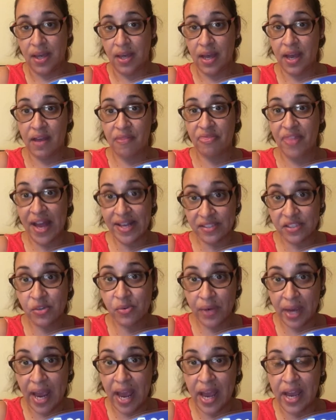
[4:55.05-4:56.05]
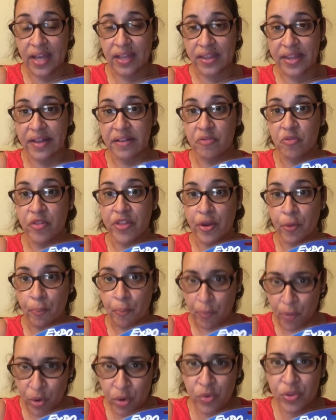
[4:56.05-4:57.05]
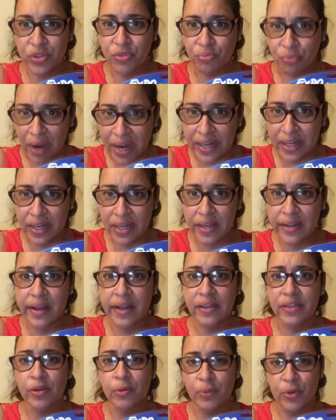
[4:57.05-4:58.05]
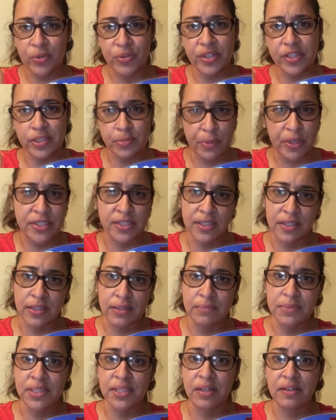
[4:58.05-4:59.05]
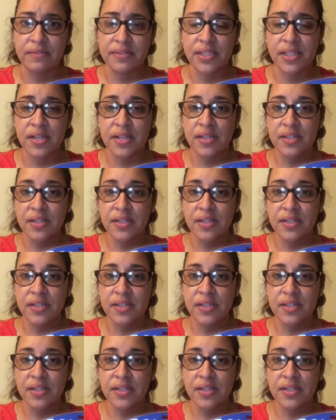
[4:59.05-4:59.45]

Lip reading: And that's okay. That they're both writing and they're both expressing themselves.